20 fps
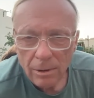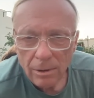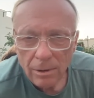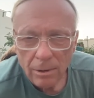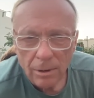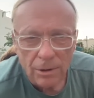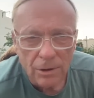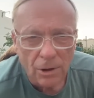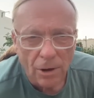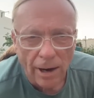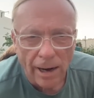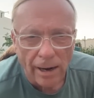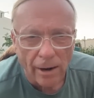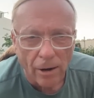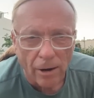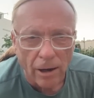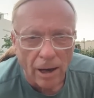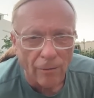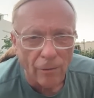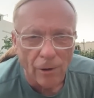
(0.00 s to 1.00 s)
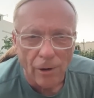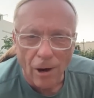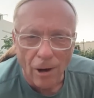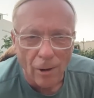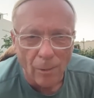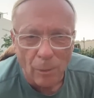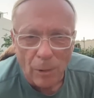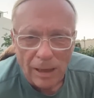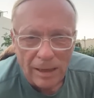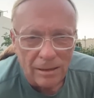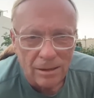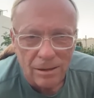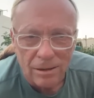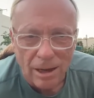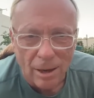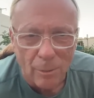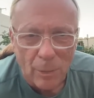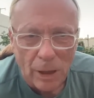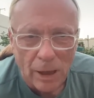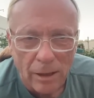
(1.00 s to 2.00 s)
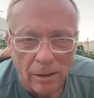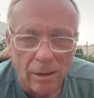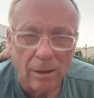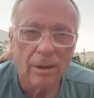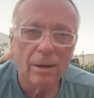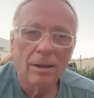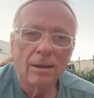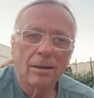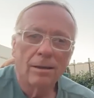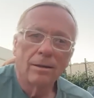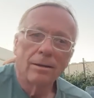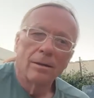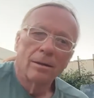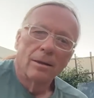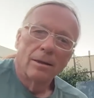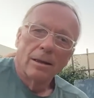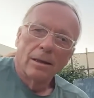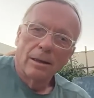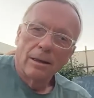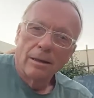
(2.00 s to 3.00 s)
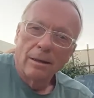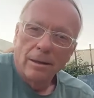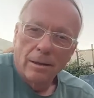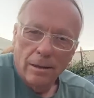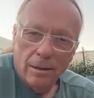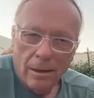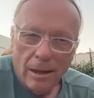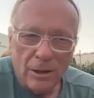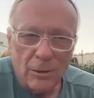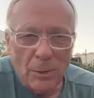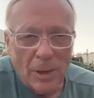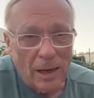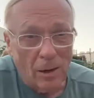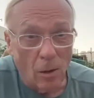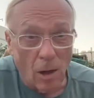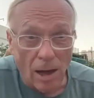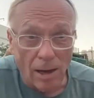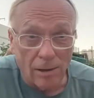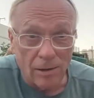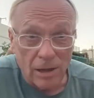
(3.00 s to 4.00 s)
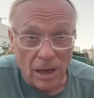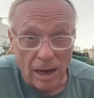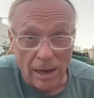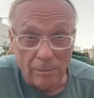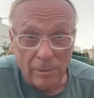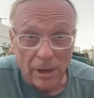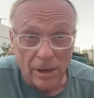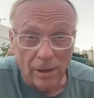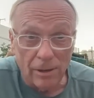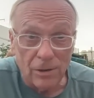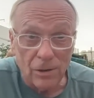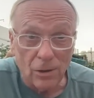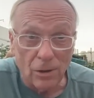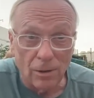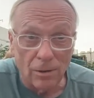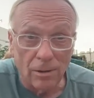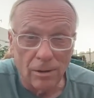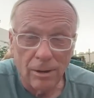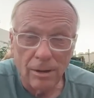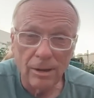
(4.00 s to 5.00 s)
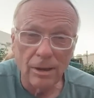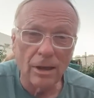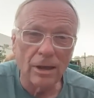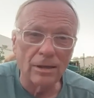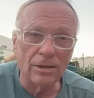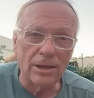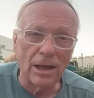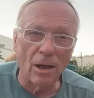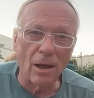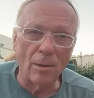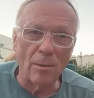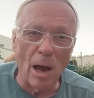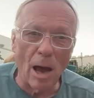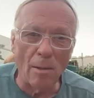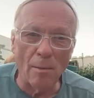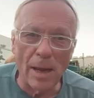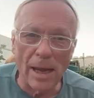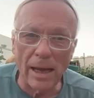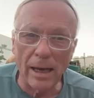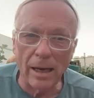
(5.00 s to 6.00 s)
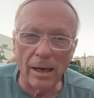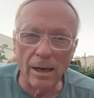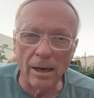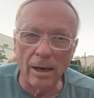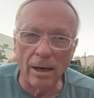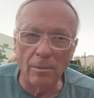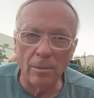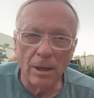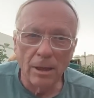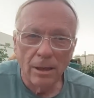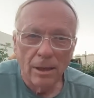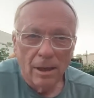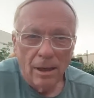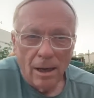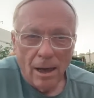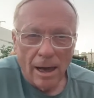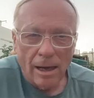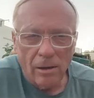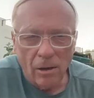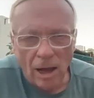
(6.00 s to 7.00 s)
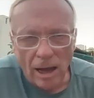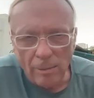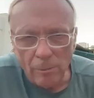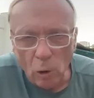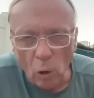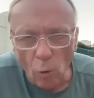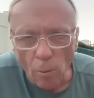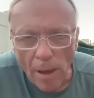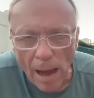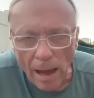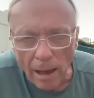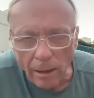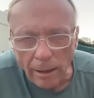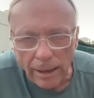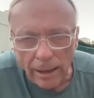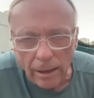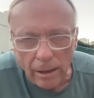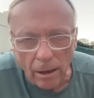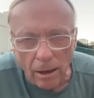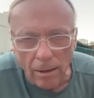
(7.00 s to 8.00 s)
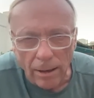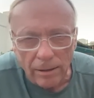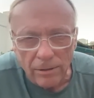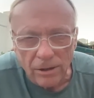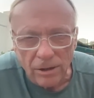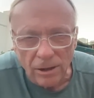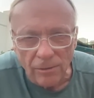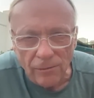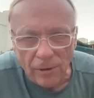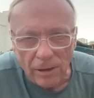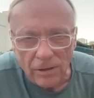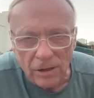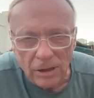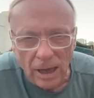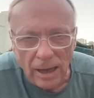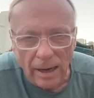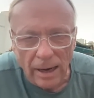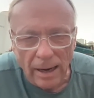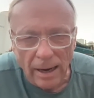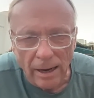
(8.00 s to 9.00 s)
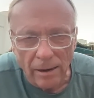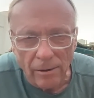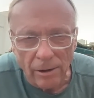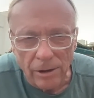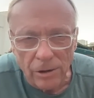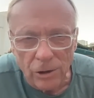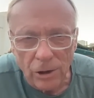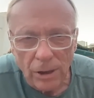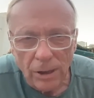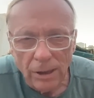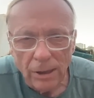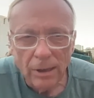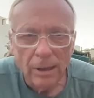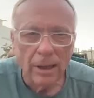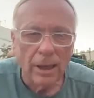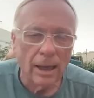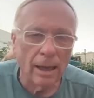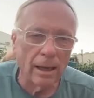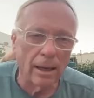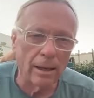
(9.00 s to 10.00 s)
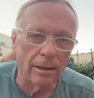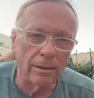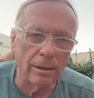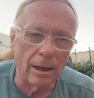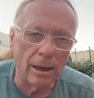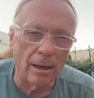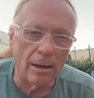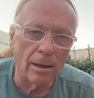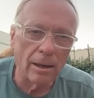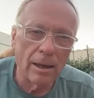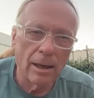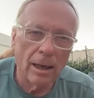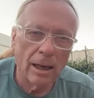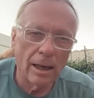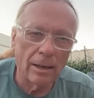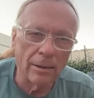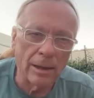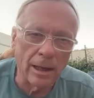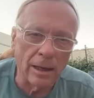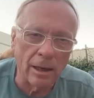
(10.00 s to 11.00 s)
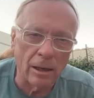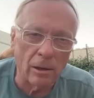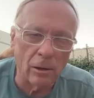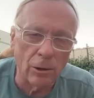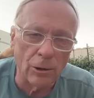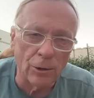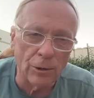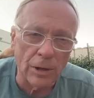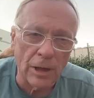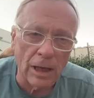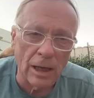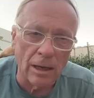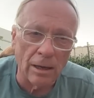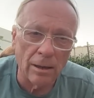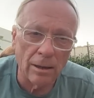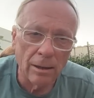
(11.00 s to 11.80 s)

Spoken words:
It's great. You're covering all the places I've been. I spent a lot of time there, so you can tell I'm not making it up. I climbed O'Malley and all that stuff outside of Anchorage, and then Eklutna